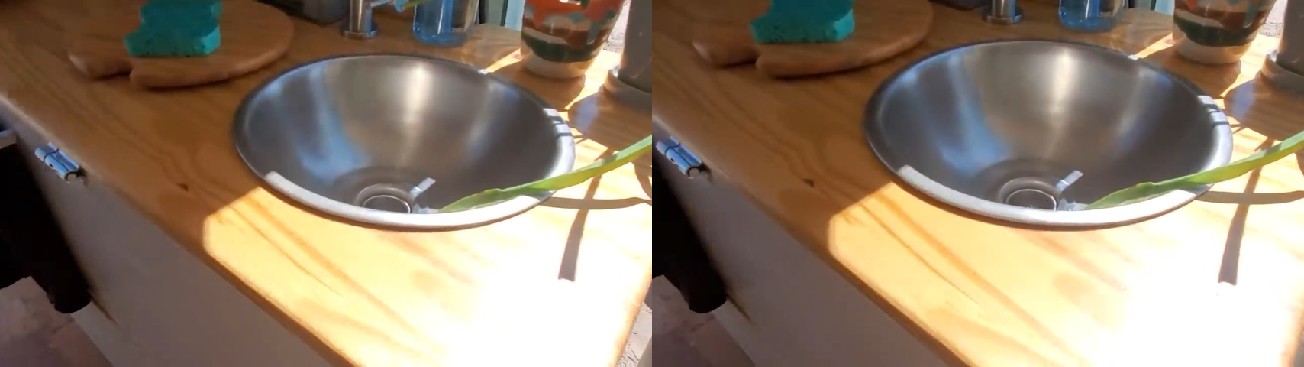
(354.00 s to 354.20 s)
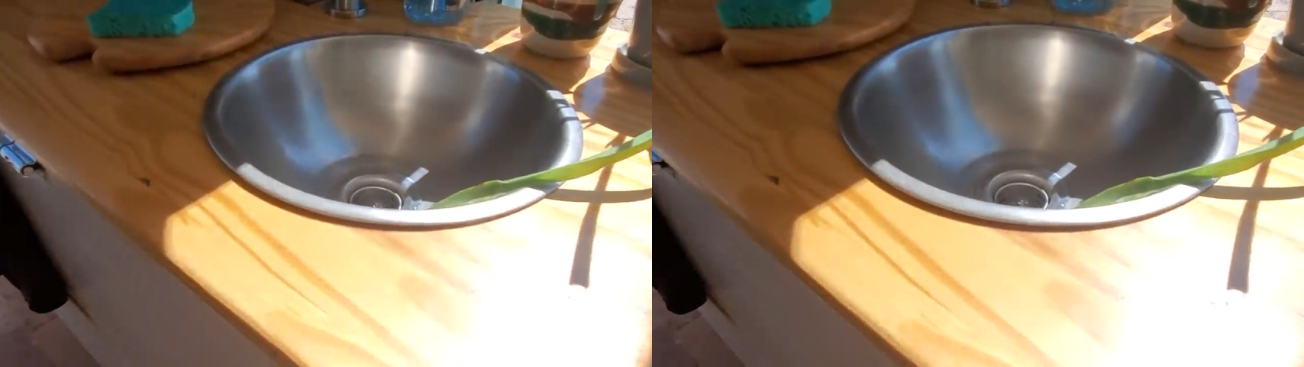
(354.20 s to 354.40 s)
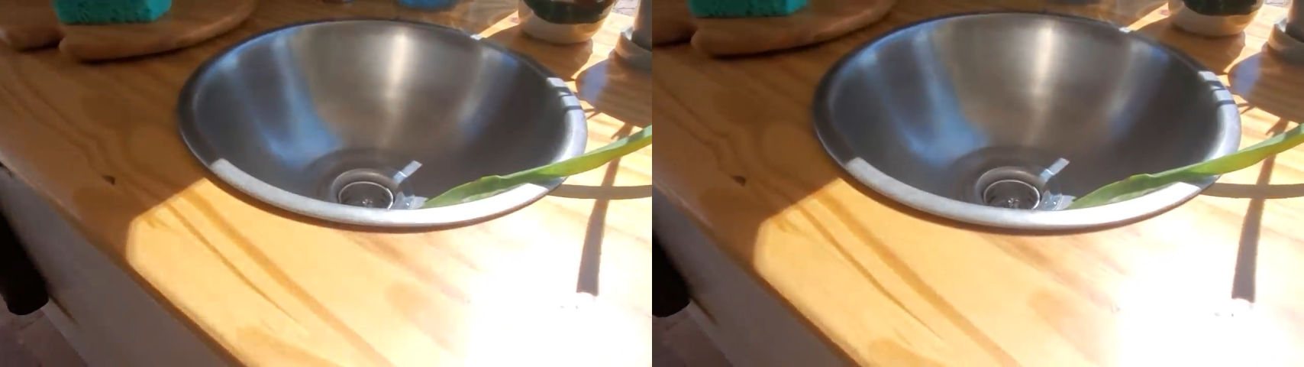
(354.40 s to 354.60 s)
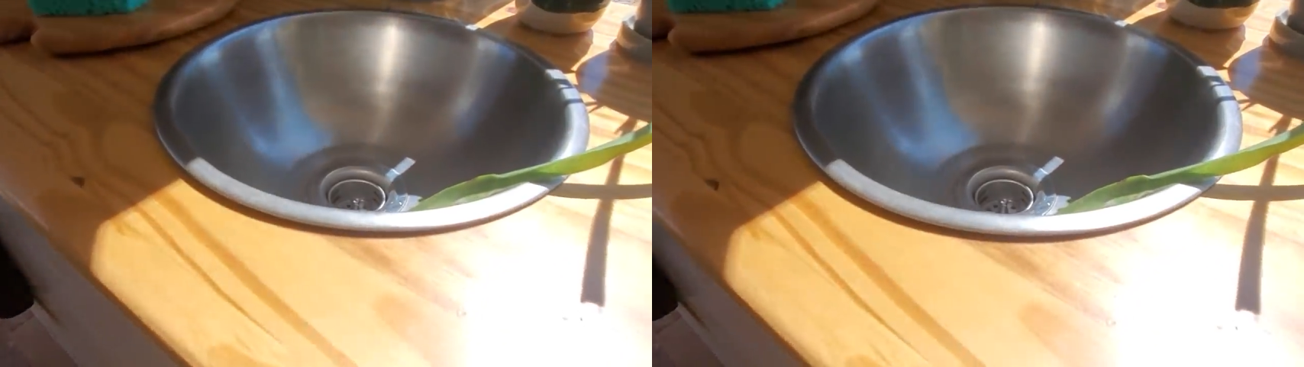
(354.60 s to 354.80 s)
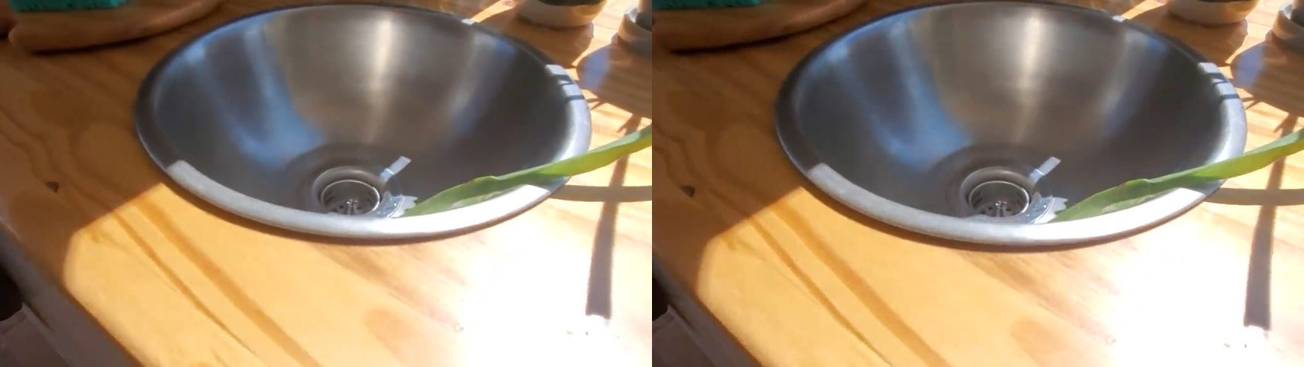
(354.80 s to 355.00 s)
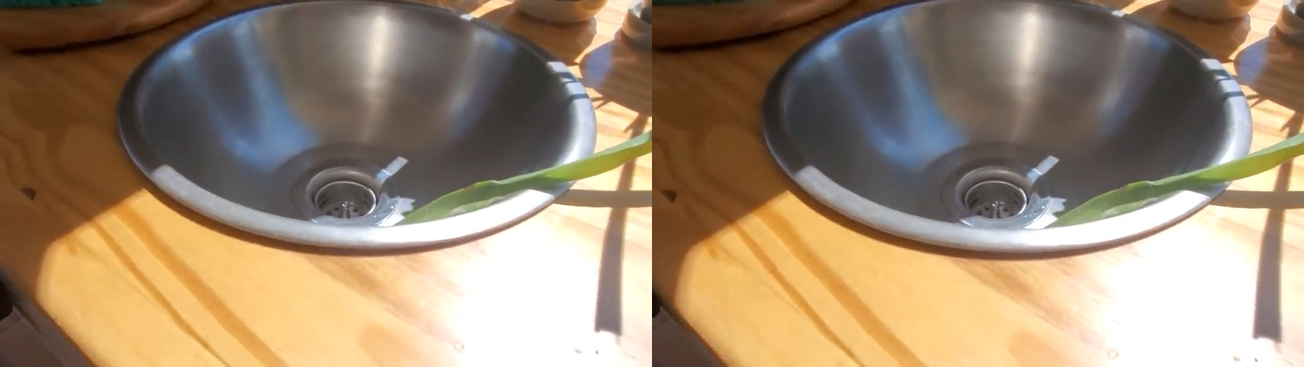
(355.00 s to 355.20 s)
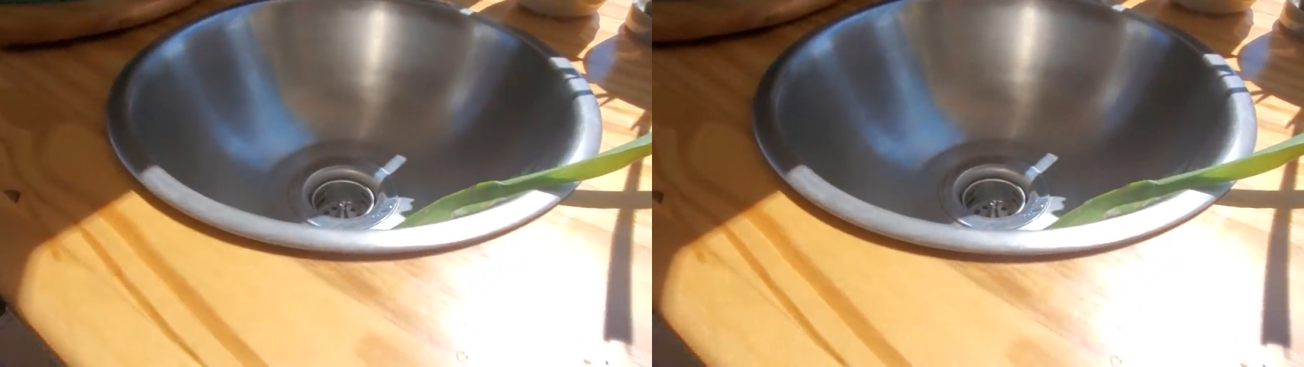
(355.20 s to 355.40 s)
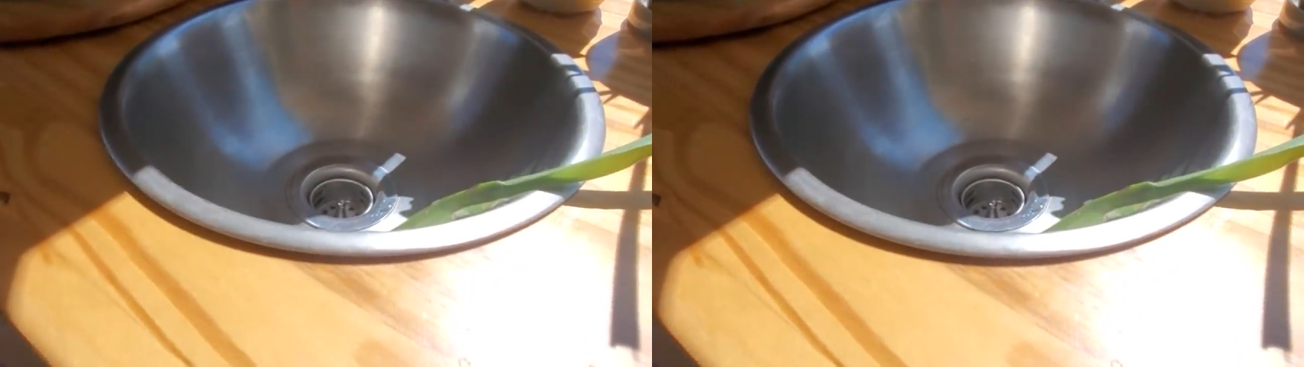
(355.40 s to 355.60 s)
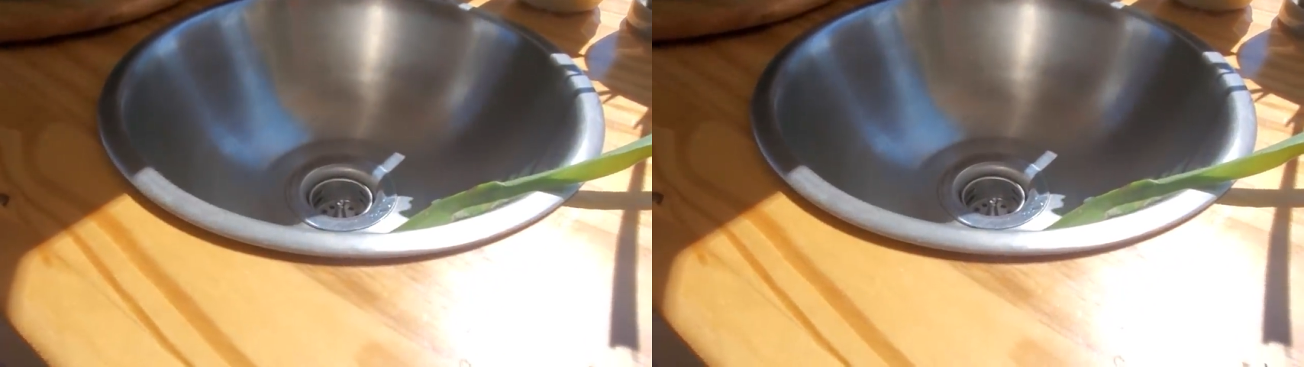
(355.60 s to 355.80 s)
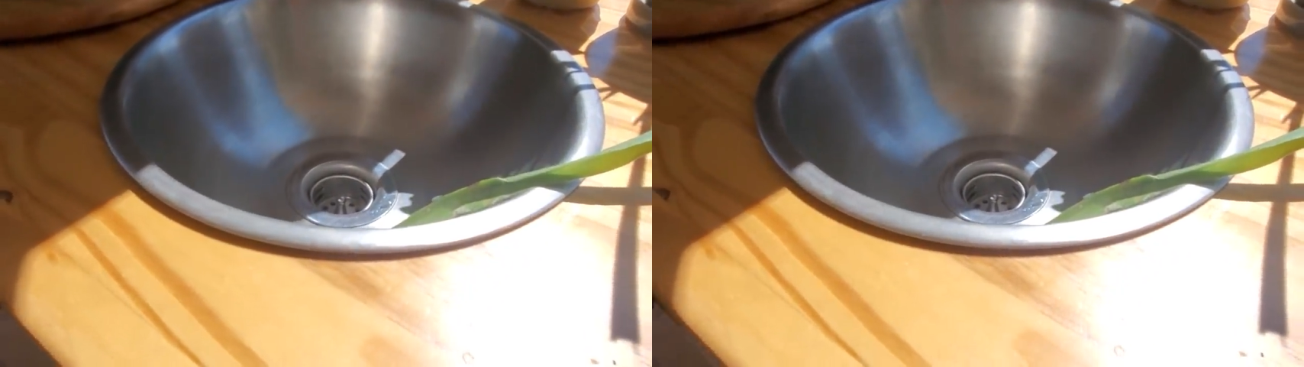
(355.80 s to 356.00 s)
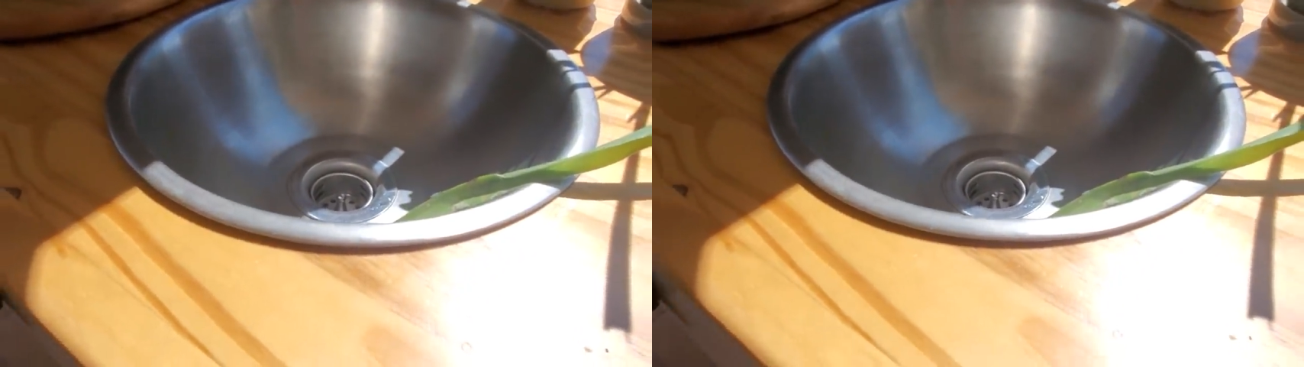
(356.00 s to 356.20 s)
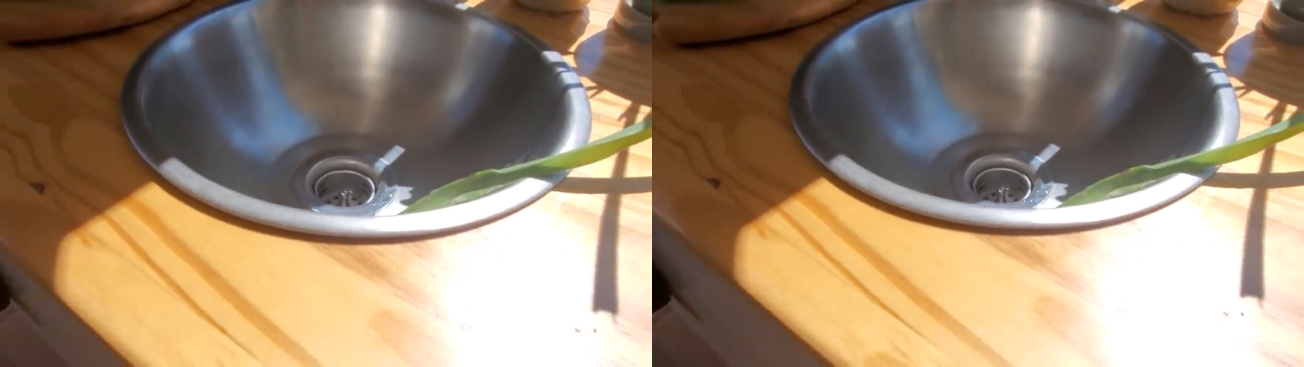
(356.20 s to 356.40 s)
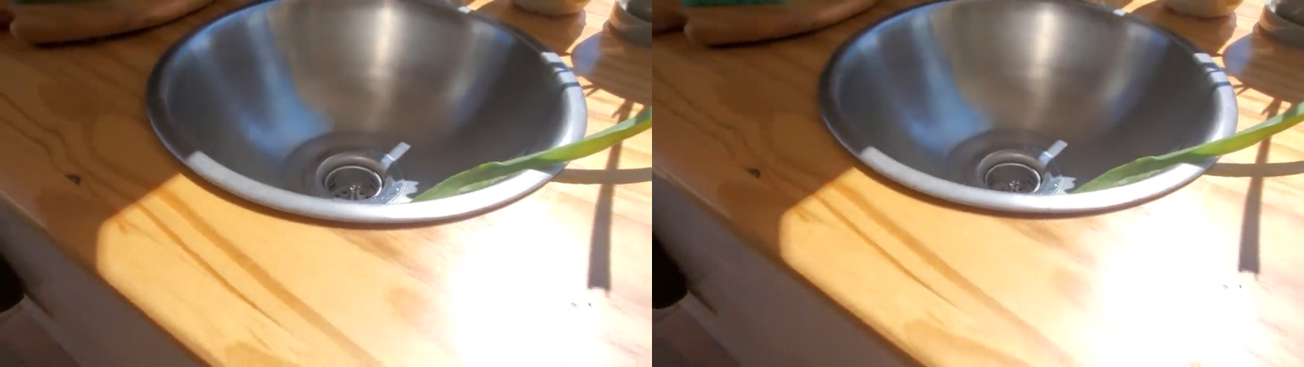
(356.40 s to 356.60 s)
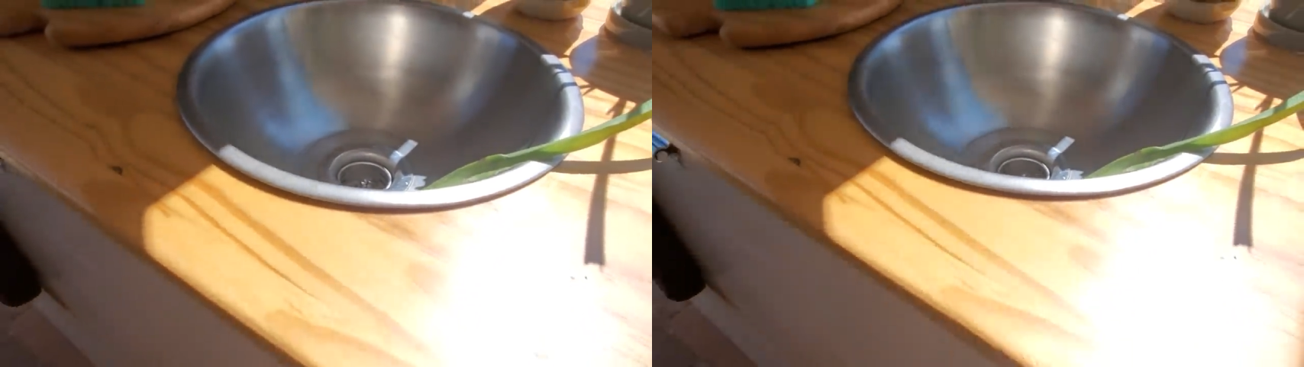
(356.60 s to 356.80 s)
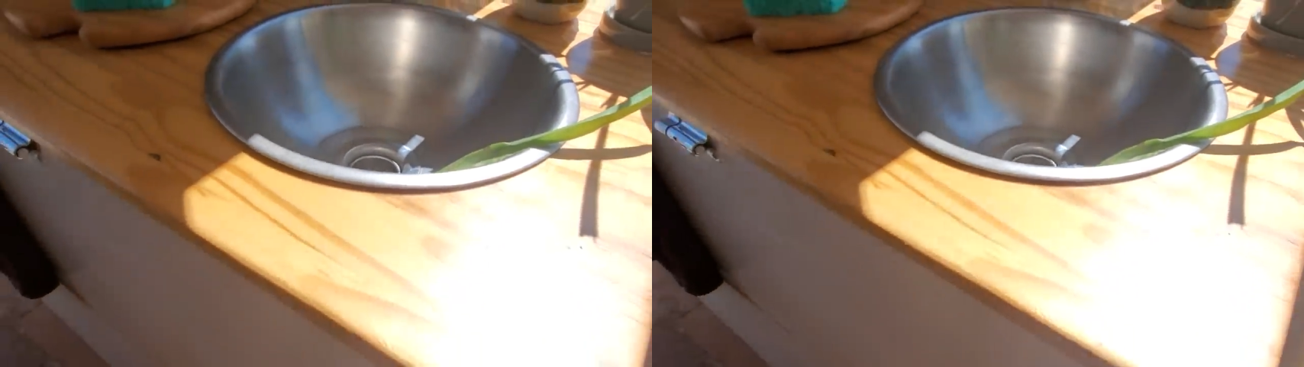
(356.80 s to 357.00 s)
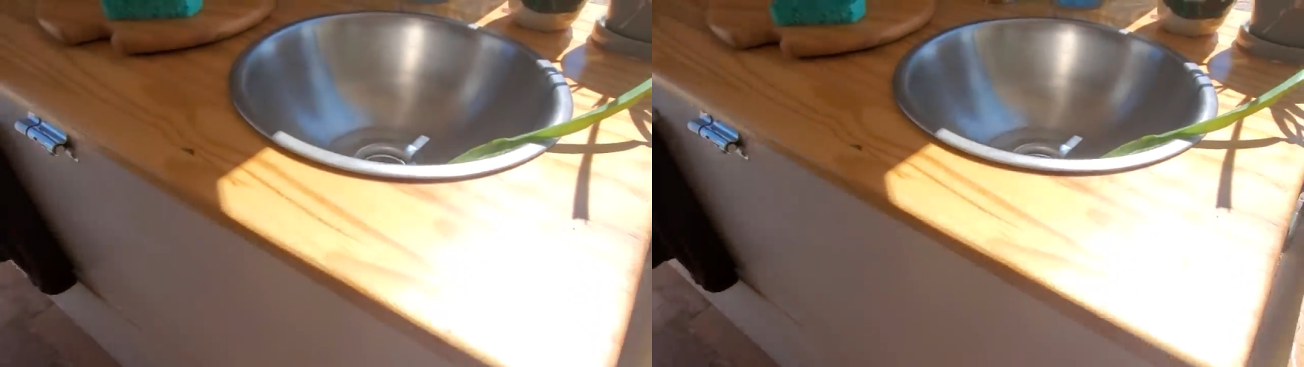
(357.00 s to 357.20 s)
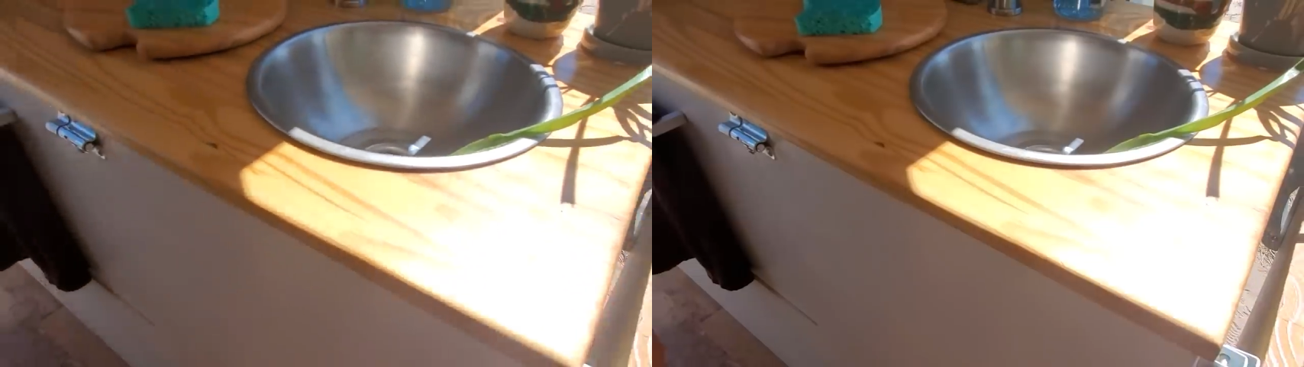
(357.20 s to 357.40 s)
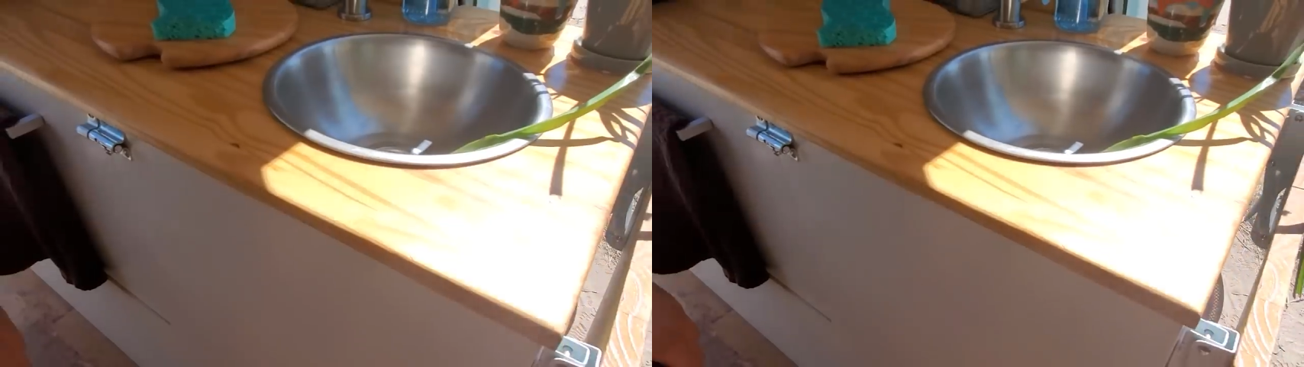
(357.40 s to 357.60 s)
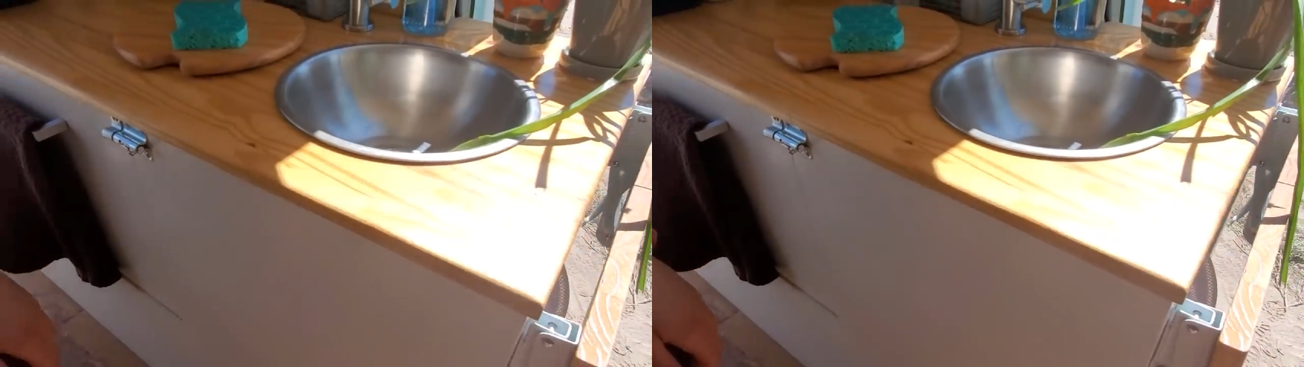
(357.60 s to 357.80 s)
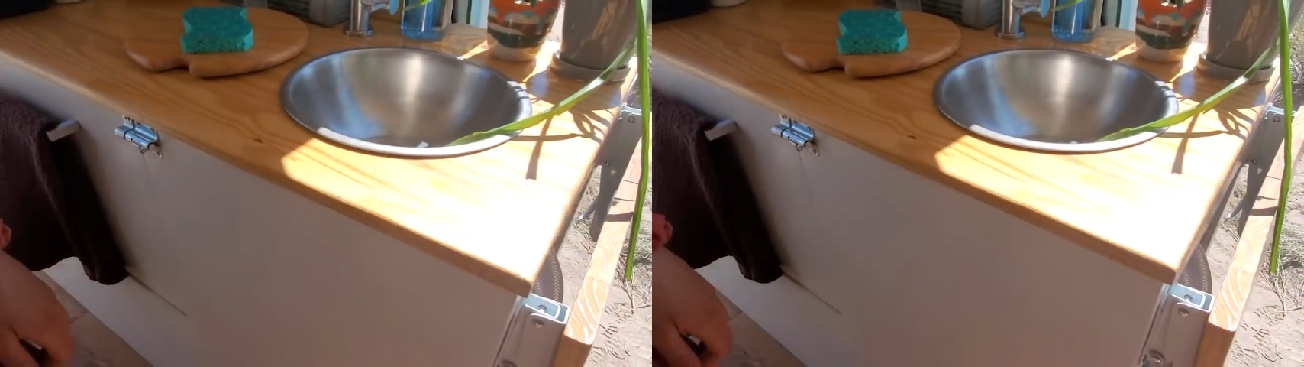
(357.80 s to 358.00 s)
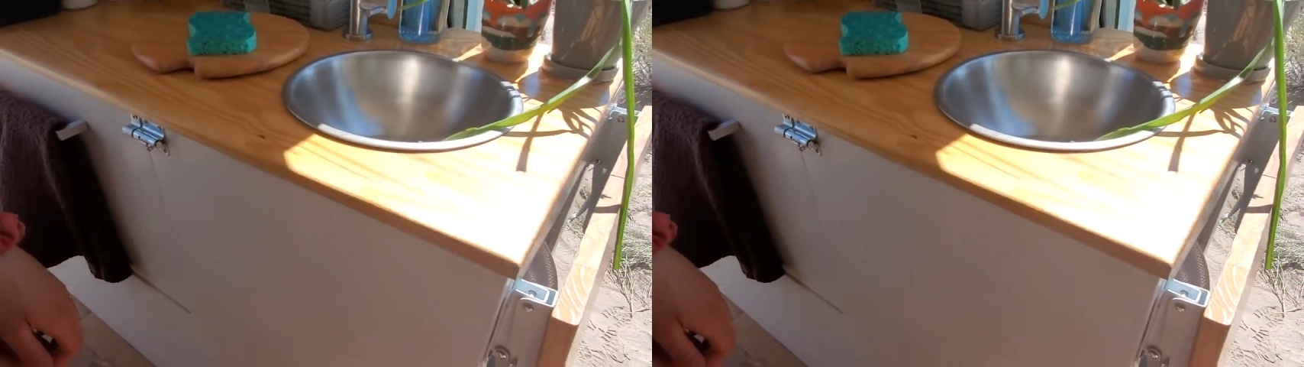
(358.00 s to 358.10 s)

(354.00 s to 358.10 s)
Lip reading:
(no speaker visible)